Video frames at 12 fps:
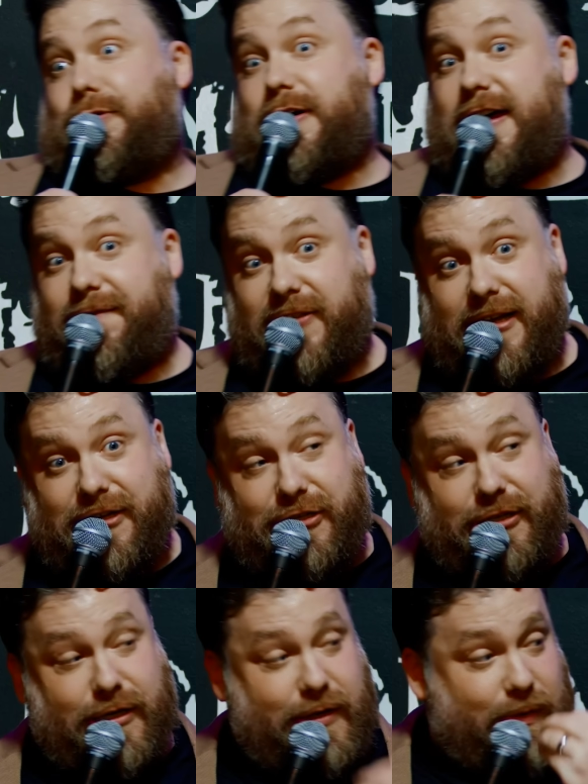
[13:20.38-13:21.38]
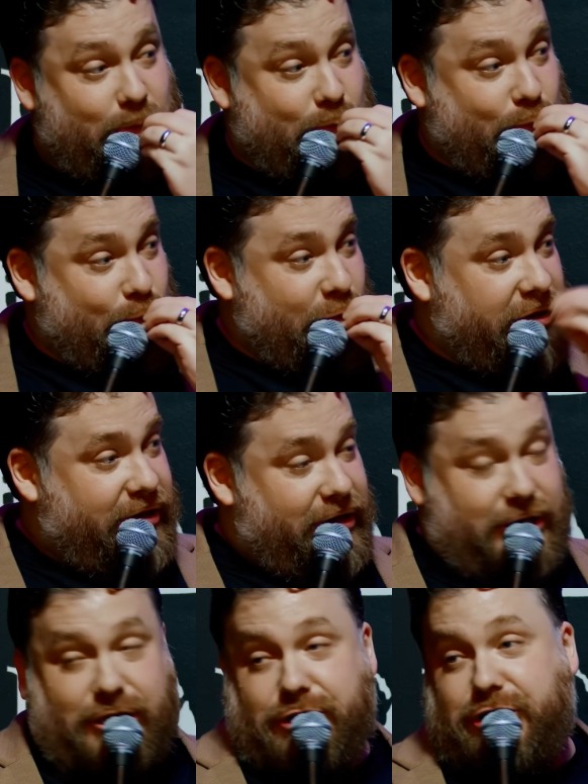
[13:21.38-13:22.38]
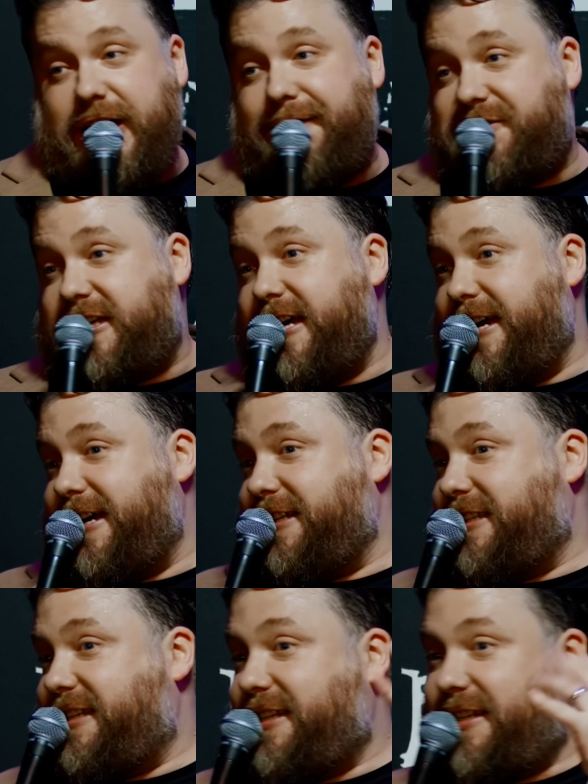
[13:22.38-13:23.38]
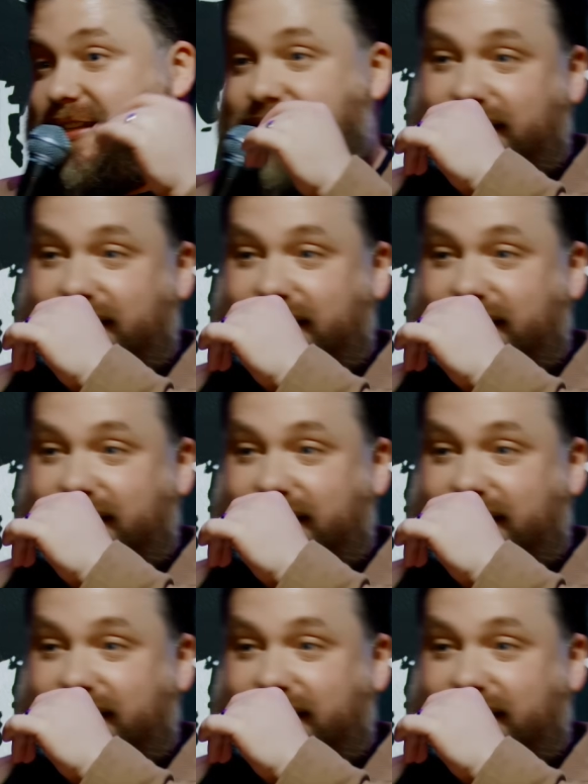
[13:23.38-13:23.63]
life. That shit, chef's kiss.